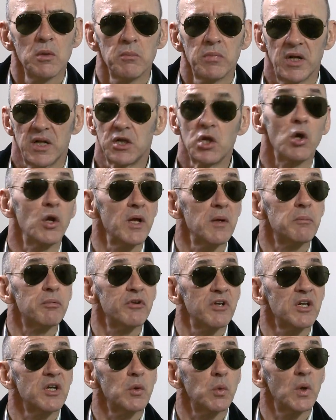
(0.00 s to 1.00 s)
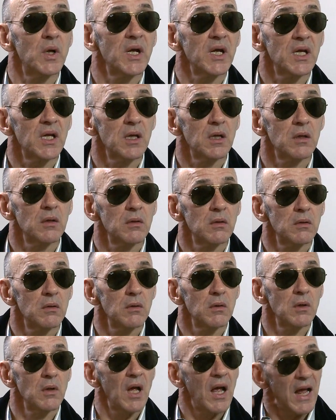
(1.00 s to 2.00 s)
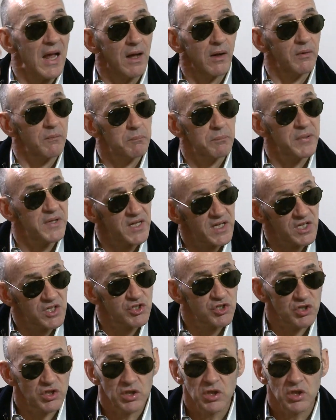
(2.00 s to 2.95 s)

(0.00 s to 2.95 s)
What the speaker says: but I got it pretty quick, how to pitch.